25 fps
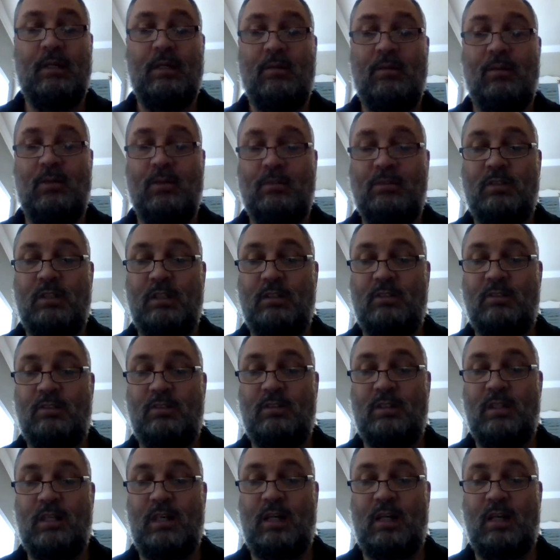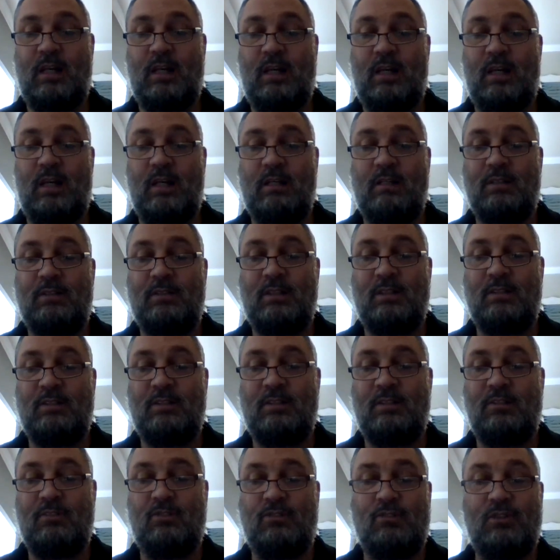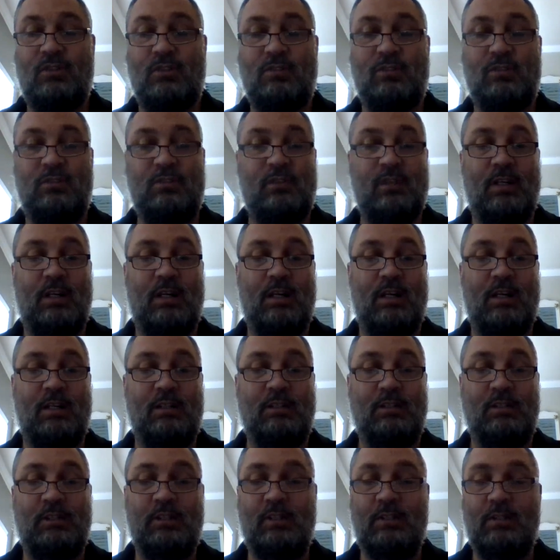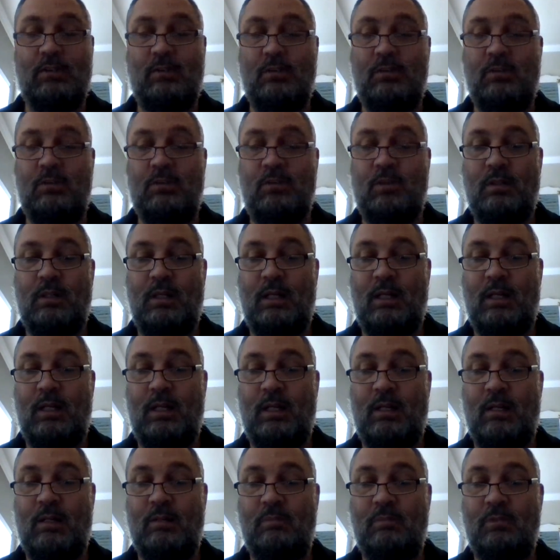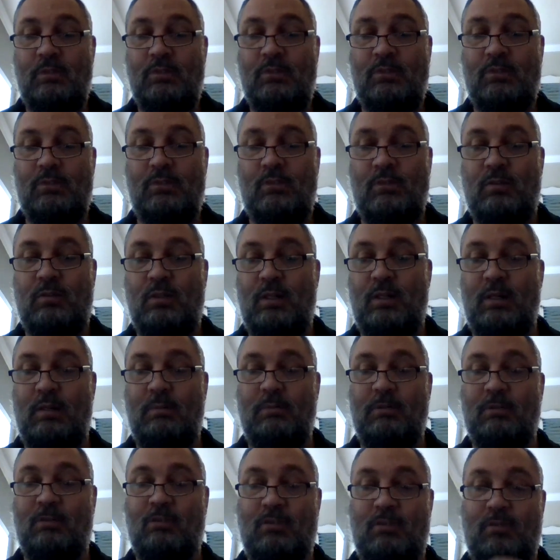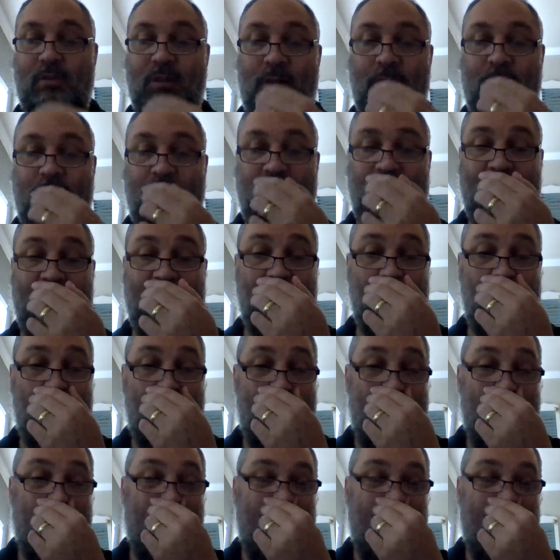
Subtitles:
well, since it's just you and Mr. Flim Flam,